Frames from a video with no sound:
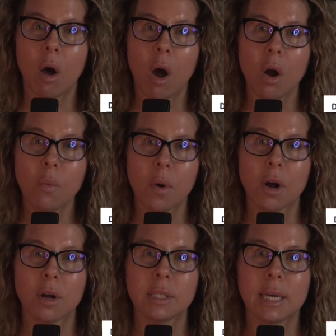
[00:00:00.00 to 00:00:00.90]
our
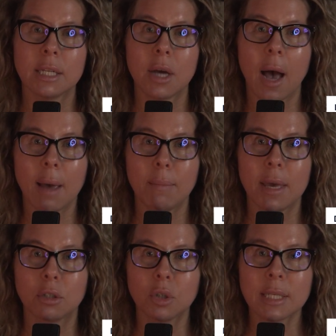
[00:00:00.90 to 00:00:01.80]
words into
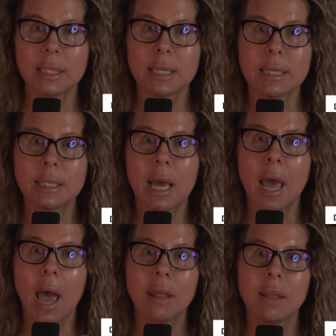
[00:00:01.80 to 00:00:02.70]
IP addresses
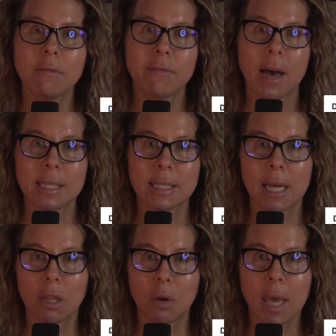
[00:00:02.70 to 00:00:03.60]
and then finds
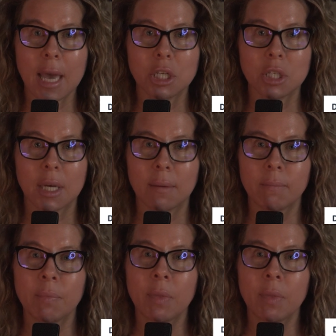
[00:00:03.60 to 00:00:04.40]
that location.